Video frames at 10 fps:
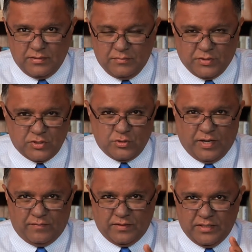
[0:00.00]
because you
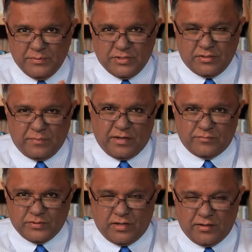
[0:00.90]
have a limited amount
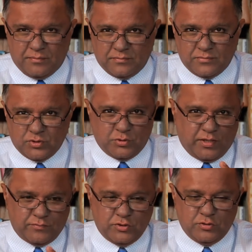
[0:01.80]
of time, so you
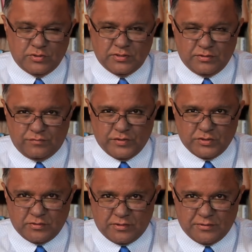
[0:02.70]
have to use it
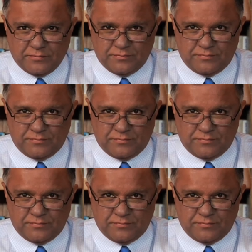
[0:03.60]
efficiently.